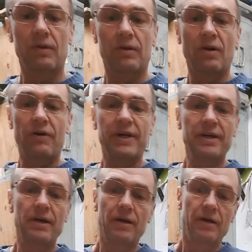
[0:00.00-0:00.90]

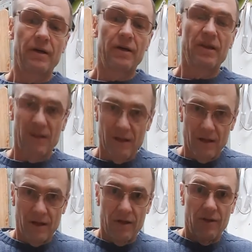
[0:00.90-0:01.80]
Oregon.
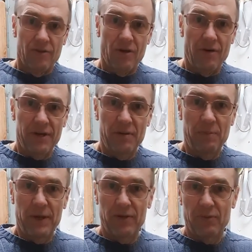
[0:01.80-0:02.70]
Oregon
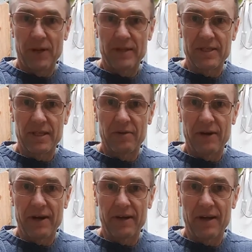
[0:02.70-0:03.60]
pickets we had sitting
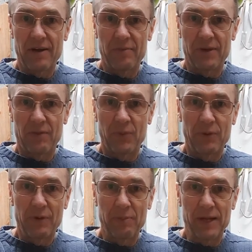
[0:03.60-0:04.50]
around at home that we
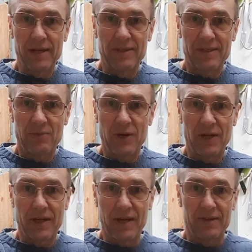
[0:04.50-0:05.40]
replaced a while
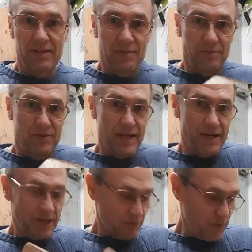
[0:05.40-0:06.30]
ago, that some of them started
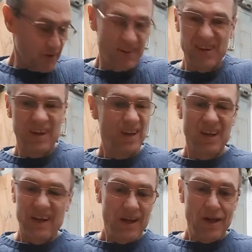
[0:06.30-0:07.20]
to go rotten.
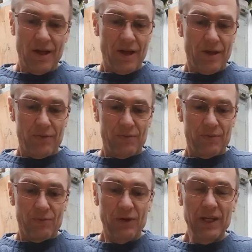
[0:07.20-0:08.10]

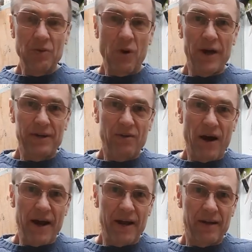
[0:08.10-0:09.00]
Really wide
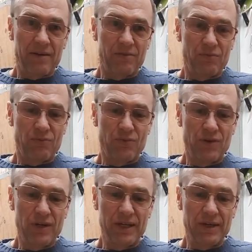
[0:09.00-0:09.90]
grain,
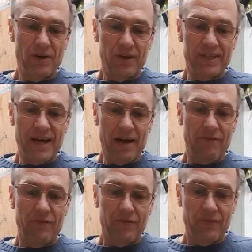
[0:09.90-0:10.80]
really not
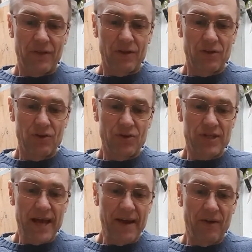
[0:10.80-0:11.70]
tough. You
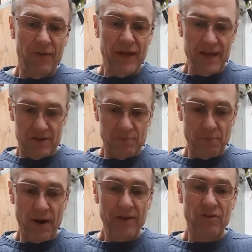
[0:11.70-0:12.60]
stand on the edge, it
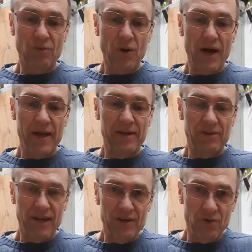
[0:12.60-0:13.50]
breaks away, you tend to